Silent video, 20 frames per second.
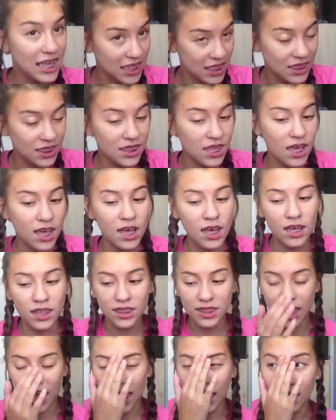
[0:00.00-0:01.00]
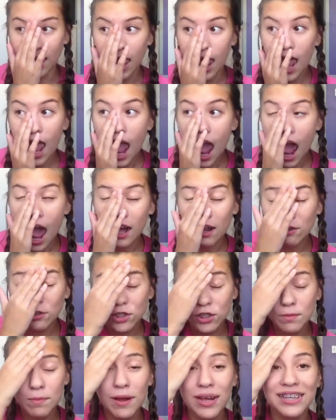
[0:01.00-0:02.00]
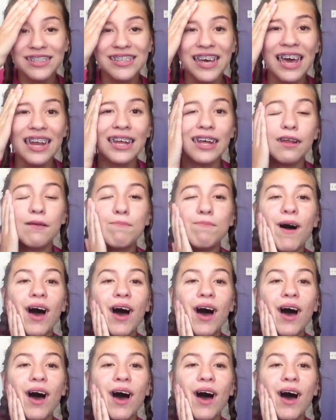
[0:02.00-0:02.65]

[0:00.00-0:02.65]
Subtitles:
the thing, and I was super excited.